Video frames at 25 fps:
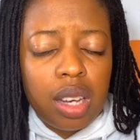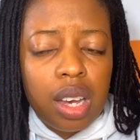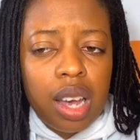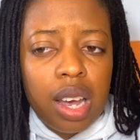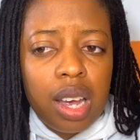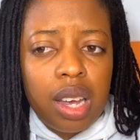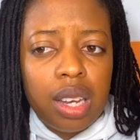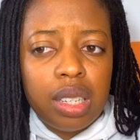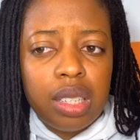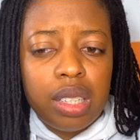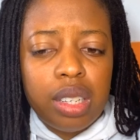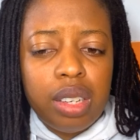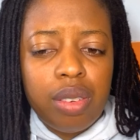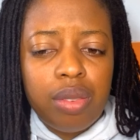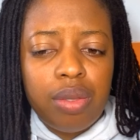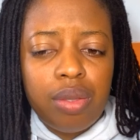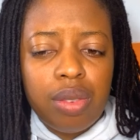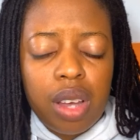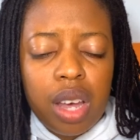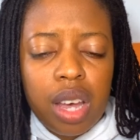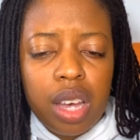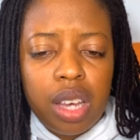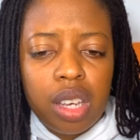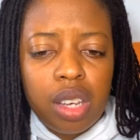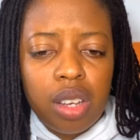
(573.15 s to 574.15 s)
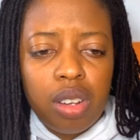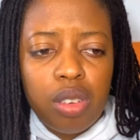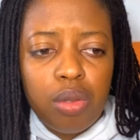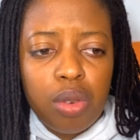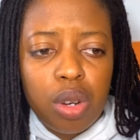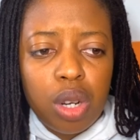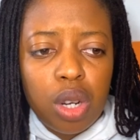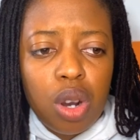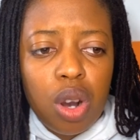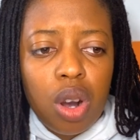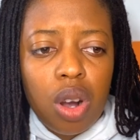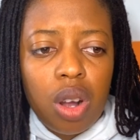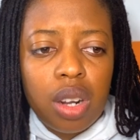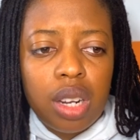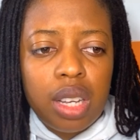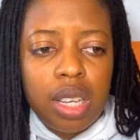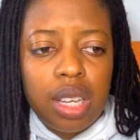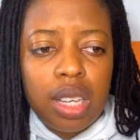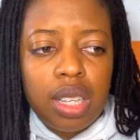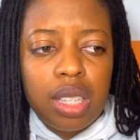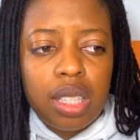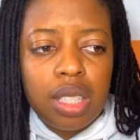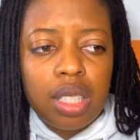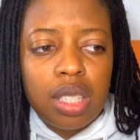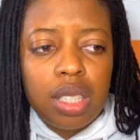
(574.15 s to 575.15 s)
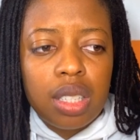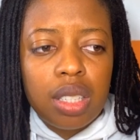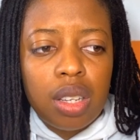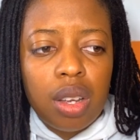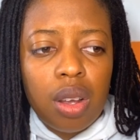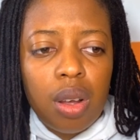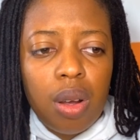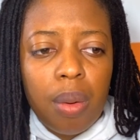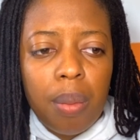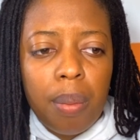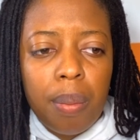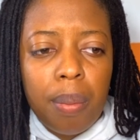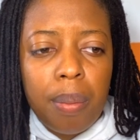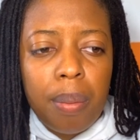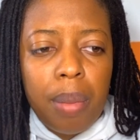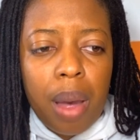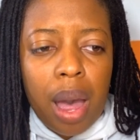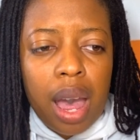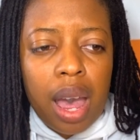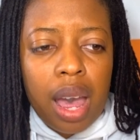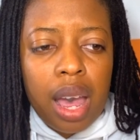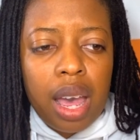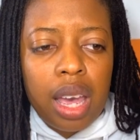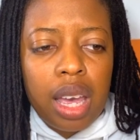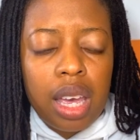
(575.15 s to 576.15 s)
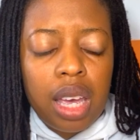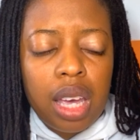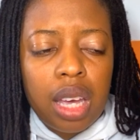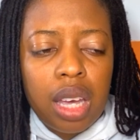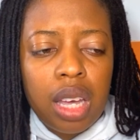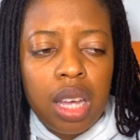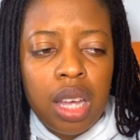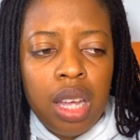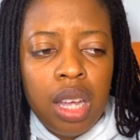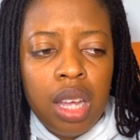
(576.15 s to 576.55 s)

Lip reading: and if I can recall, it's up by